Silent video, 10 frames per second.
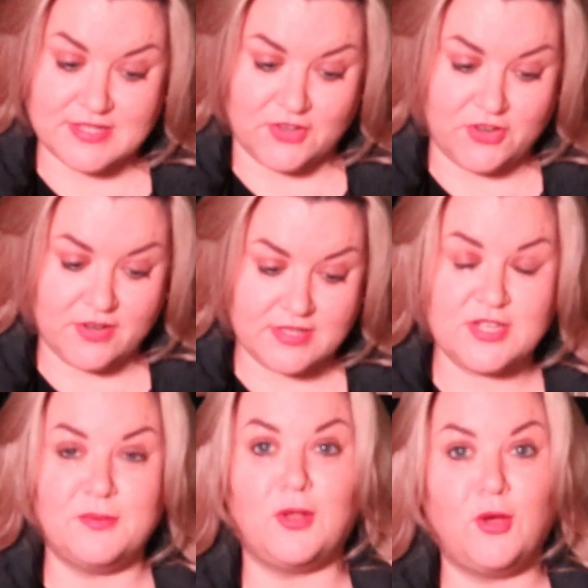
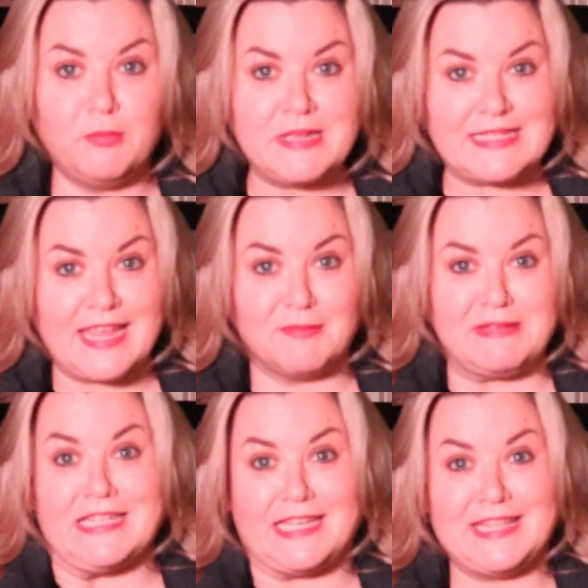songs, you will always hear
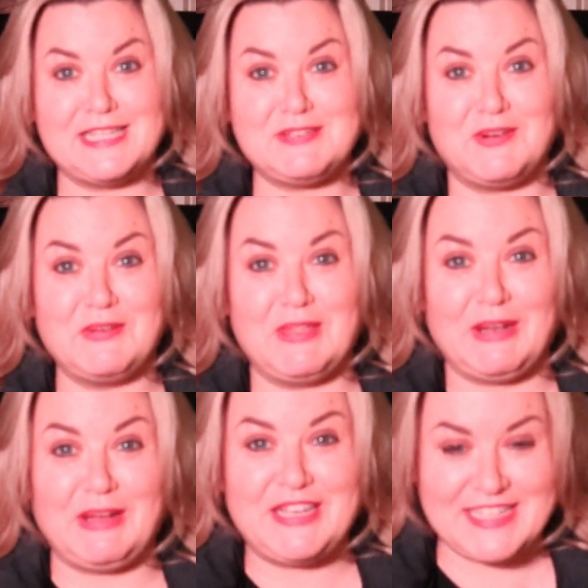me singing this song the
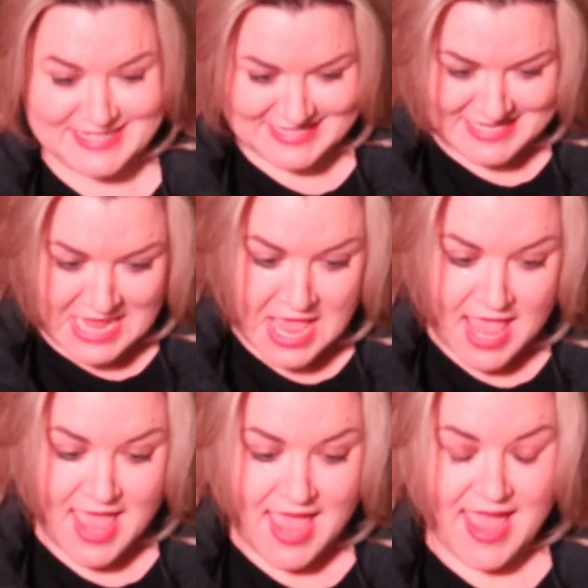loudest.
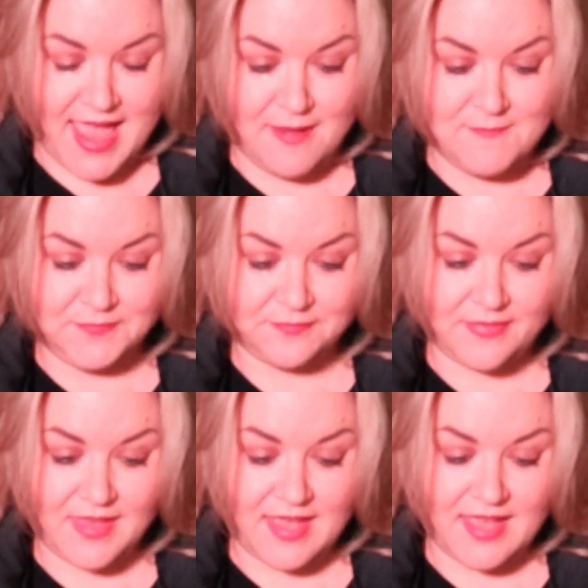
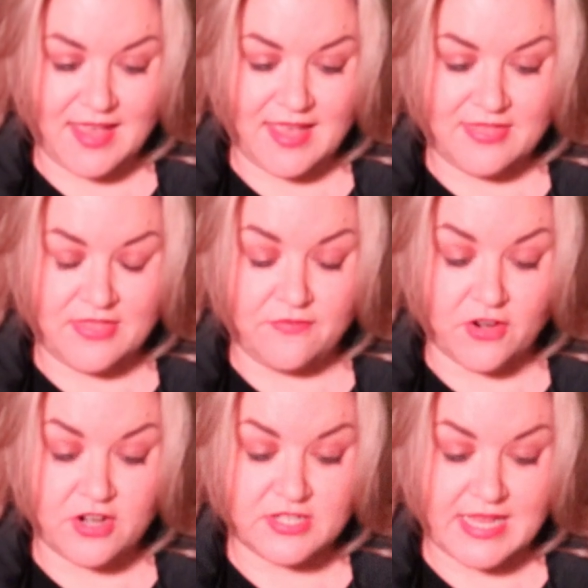The
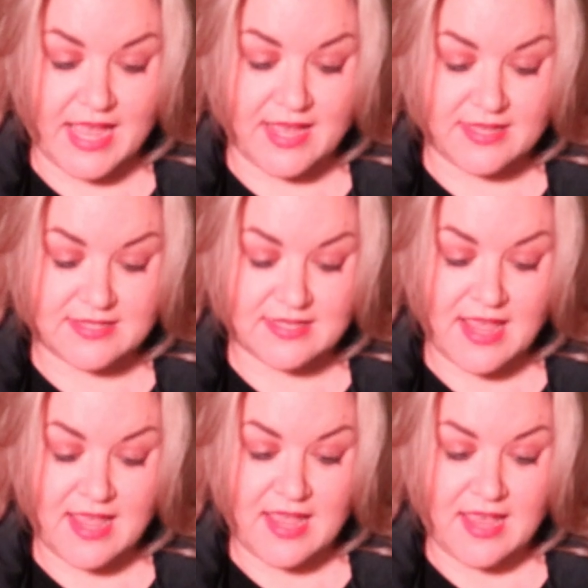verse says,
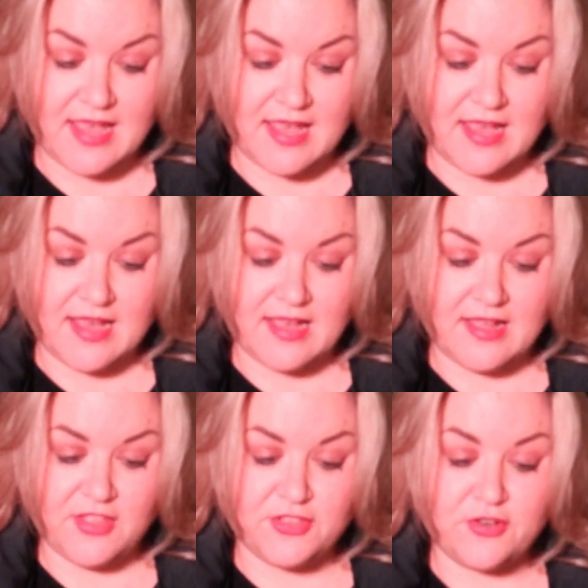
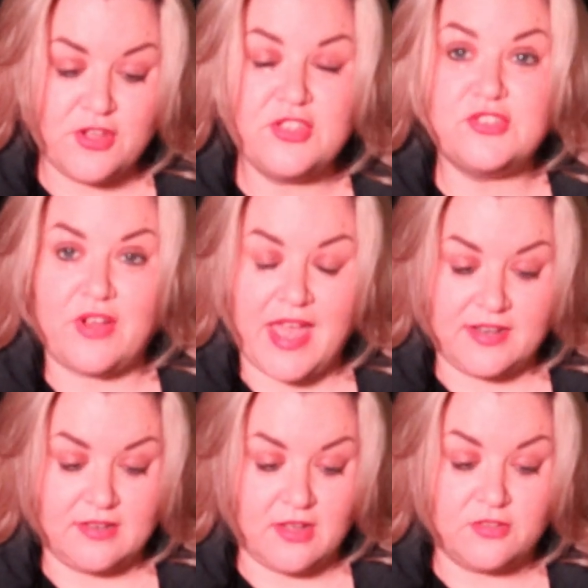through the
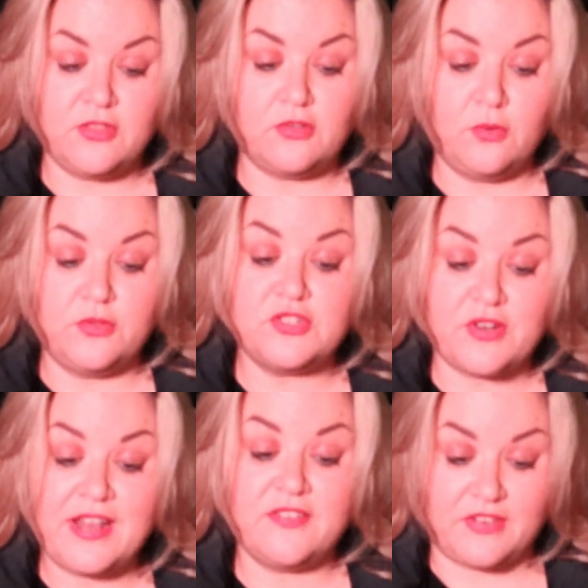dread, though the
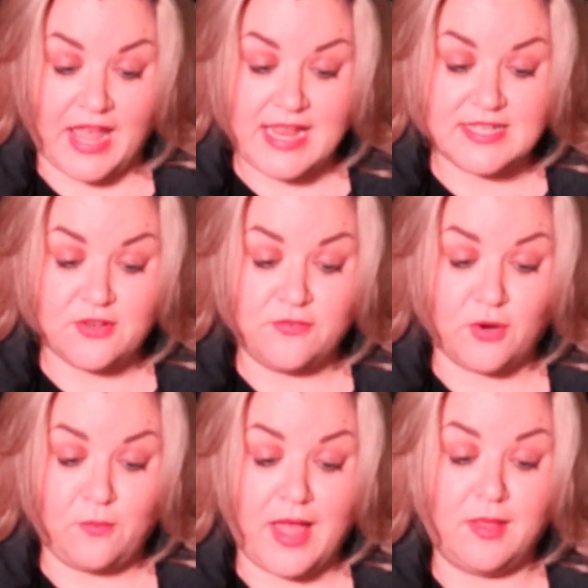dread of night
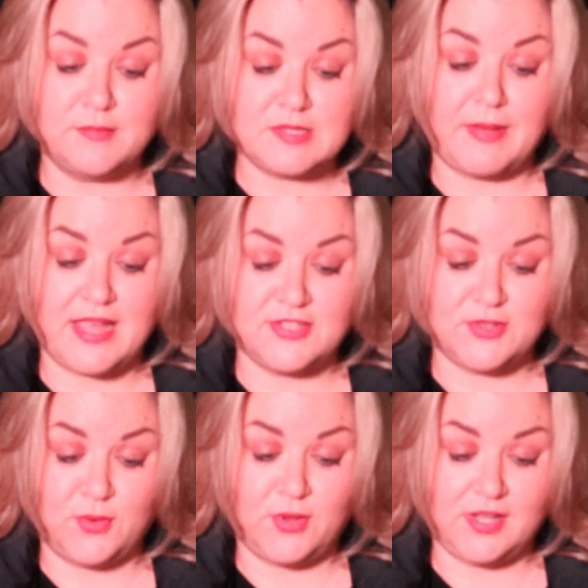overwhelms my
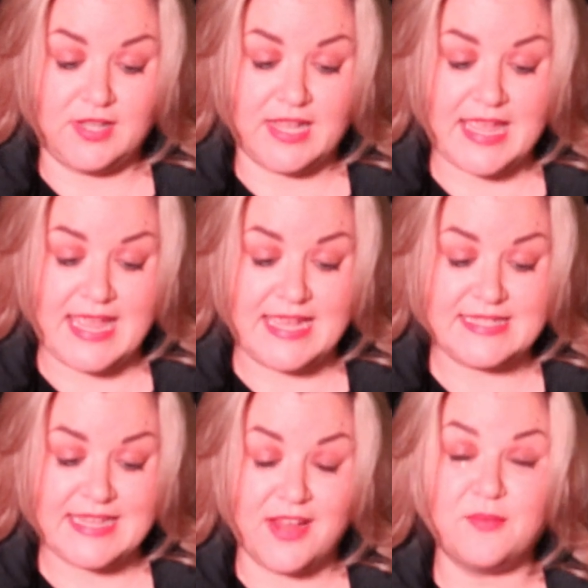soul, he
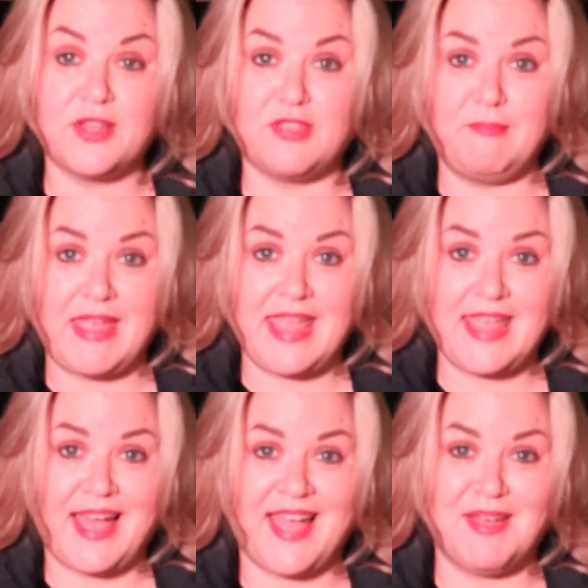is here with
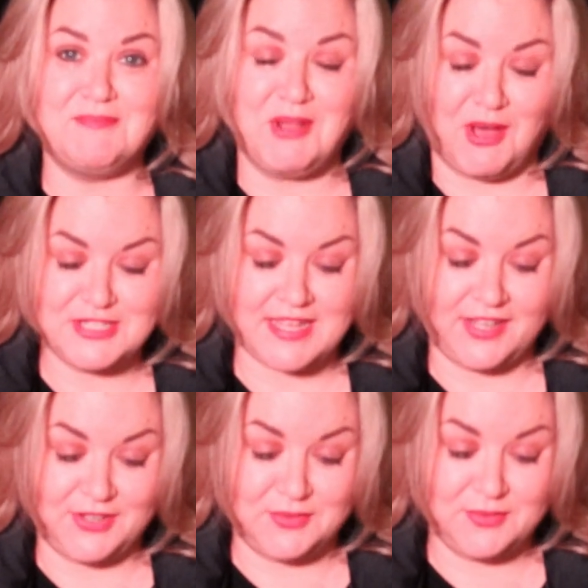me, I am not
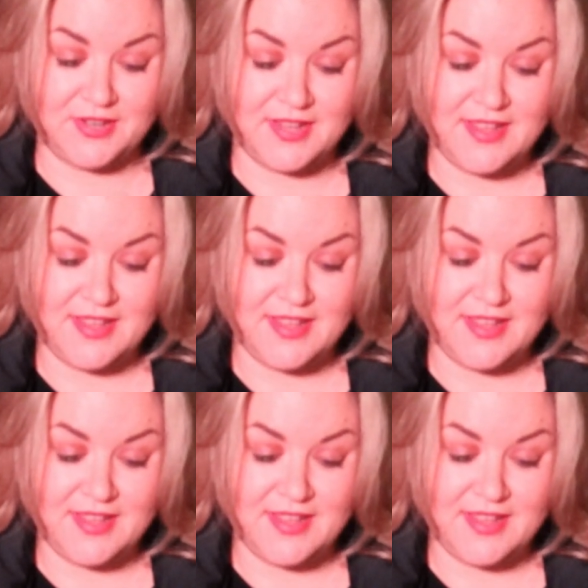alone.